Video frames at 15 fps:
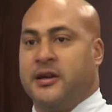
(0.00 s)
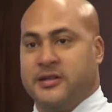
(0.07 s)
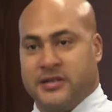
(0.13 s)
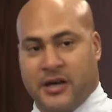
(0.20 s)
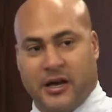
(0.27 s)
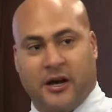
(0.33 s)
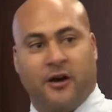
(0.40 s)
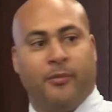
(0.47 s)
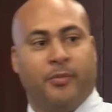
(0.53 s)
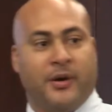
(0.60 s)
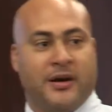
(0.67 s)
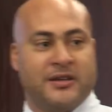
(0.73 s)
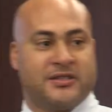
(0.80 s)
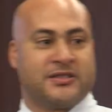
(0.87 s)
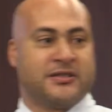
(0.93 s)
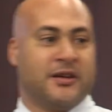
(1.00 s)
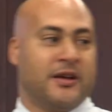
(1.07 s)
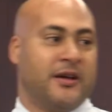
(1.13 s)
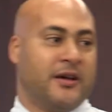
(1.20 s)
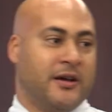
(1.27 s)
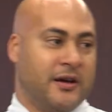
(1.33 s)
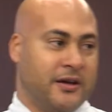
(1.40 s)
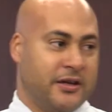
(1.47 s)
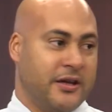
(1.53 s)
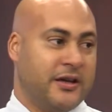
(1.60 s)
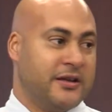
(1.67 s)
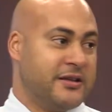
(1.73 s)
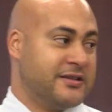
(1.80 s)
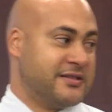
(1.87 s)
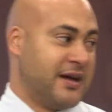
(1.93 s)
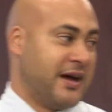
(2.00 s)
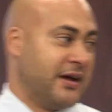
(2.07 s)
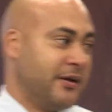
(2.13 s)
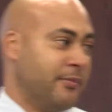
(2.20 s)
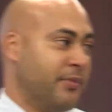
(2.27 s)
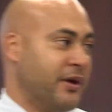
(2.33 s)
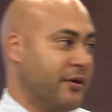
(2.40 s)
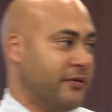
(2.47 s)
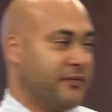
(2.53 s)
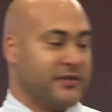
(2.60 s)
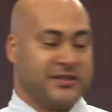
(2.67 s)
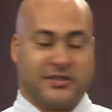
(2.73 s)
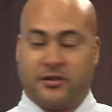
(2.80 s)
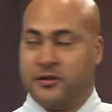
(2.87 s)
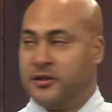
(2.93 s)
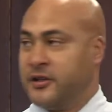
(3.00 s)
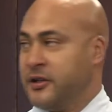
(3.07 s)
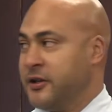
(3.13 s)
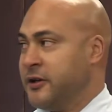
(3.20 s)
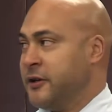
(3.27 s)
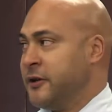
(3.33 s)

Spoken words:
to help us, again, design a better facility.